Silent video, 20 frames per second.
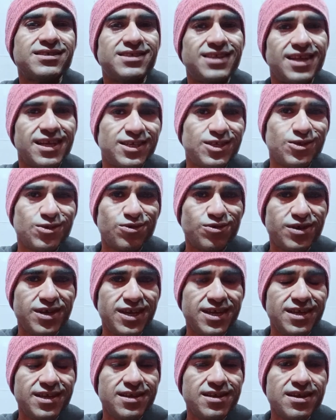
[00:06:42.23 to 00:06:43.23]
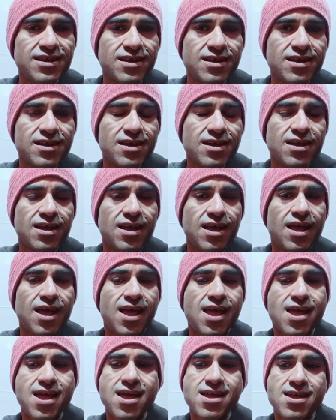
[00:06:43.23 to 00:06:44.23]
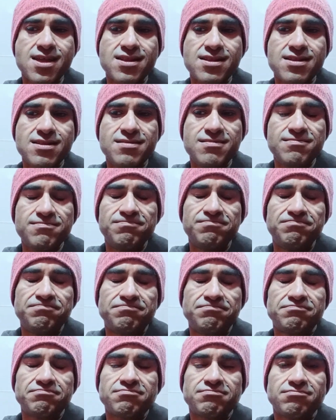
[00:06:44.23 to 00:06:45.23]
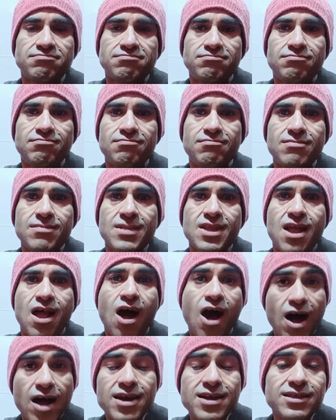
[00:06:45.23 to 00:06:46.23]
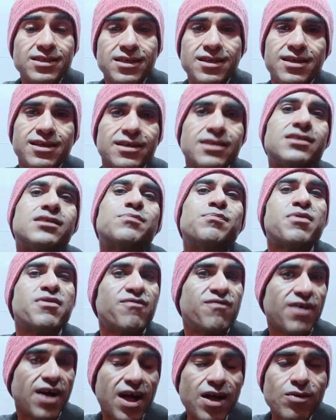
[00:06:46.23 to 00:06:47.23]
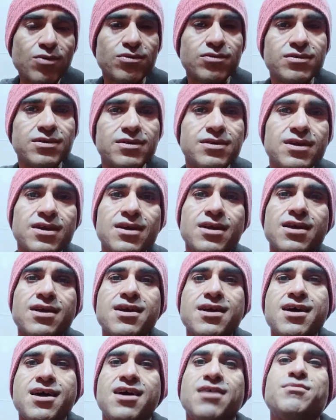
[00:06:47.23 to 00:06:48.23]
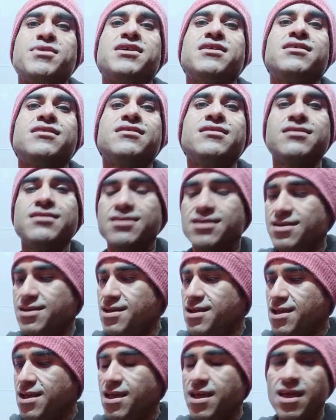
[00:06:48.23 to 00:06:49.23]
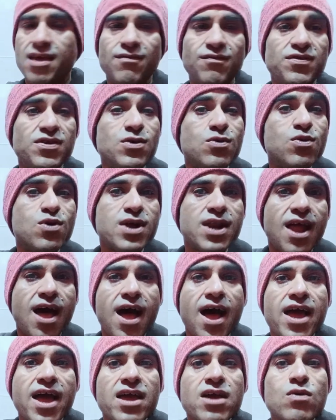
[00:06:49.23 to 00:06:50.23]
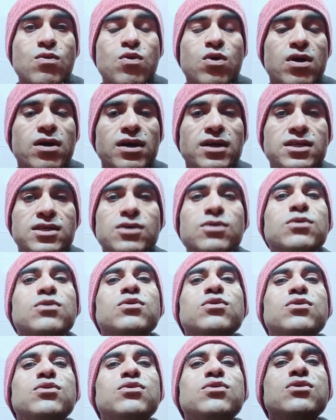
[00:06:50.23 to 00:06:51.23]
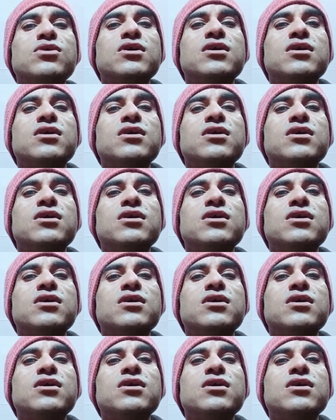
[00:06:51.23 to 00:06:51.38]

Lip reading: that you read. And honestly, it's profound. I mean, if you and I were to,